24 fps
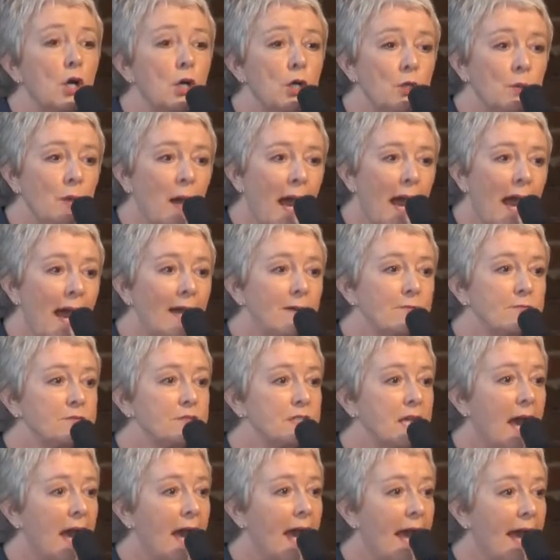who have
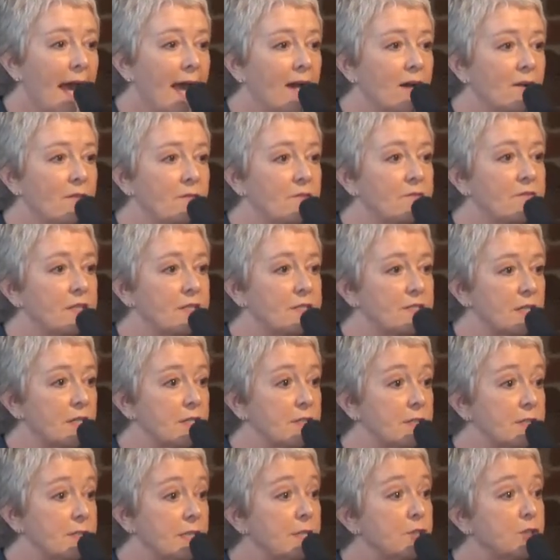to have this
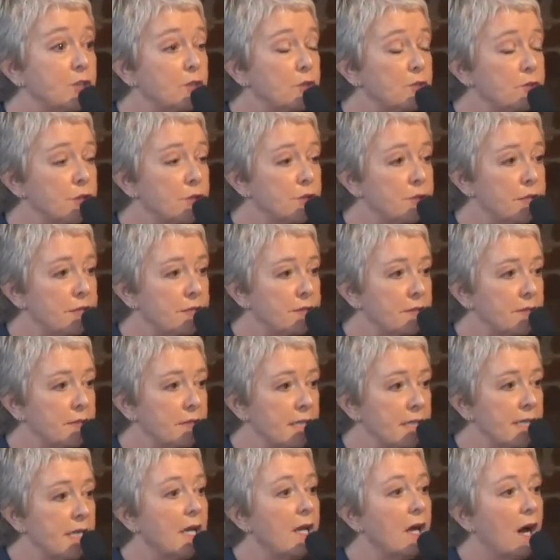essential
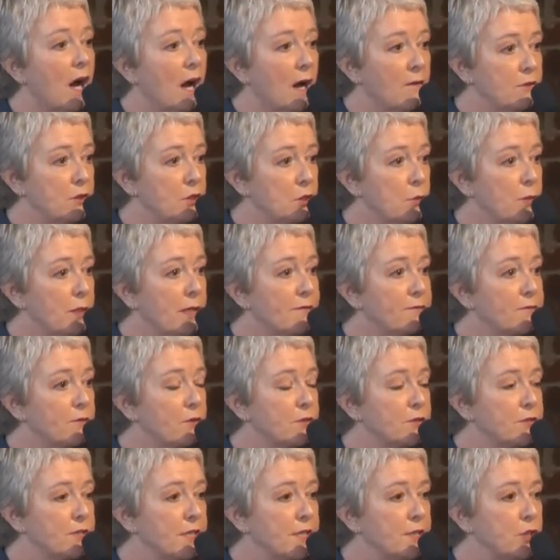utility of the
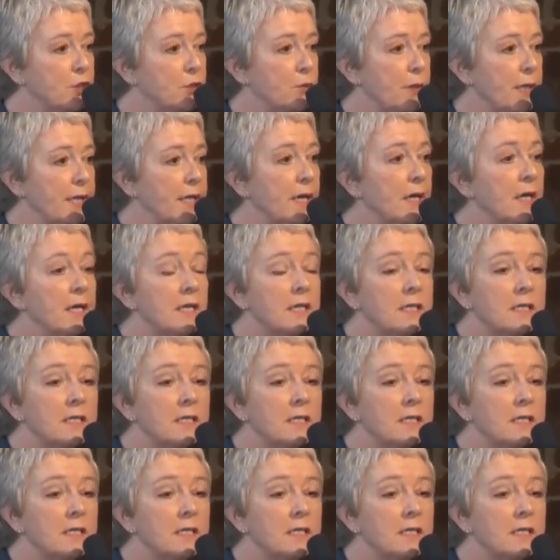21st century,